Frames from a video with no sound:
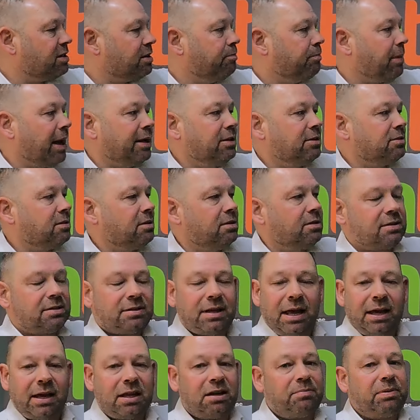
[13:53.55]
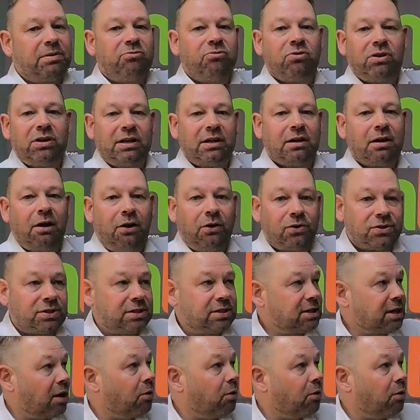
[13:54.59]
and maintenance, they're going to be running costs.